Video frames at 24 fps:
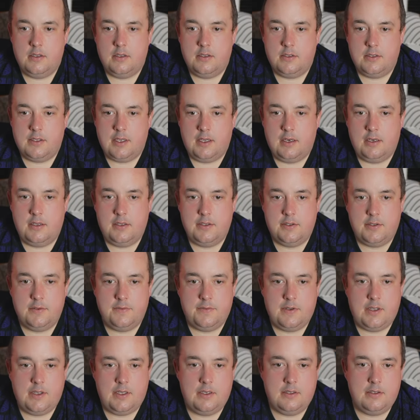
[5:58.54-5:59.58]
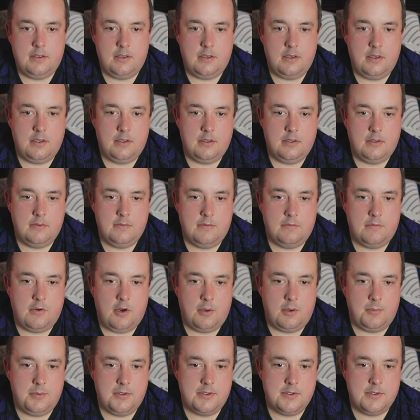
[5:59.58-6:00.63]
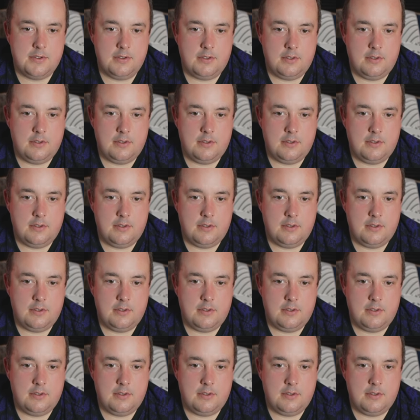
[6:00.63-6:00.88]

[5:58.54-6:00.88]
Gallagher to Van Dijk, Robertson,